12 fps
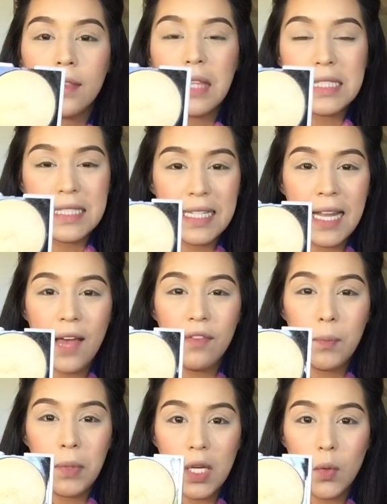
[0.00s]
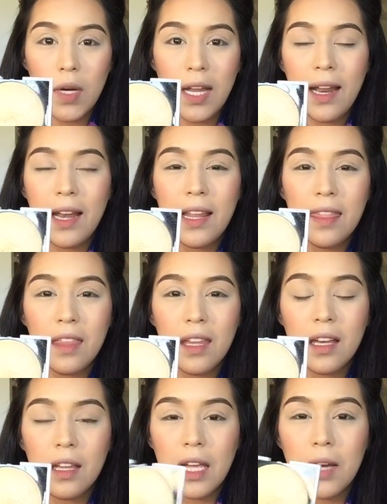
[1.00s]
They did have a pink one and I
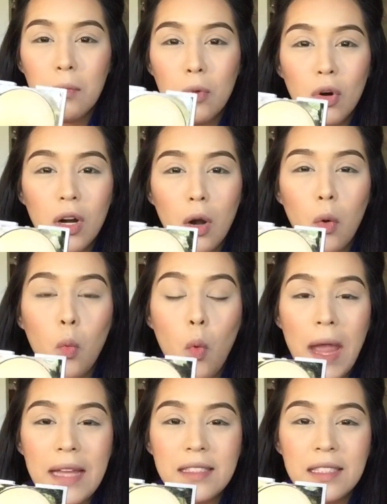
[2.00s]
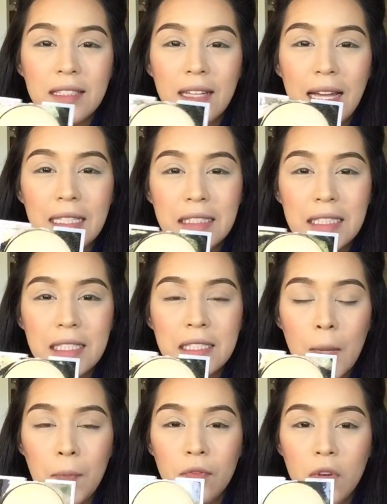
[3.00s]
think like a more white icing
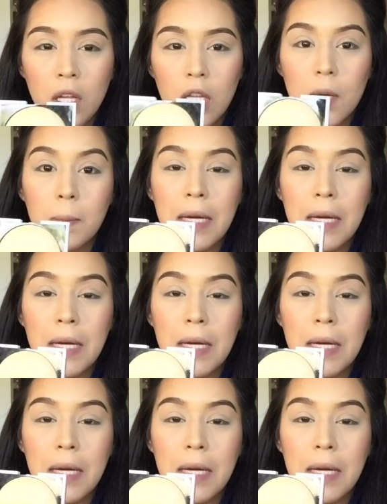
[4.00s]
type of color,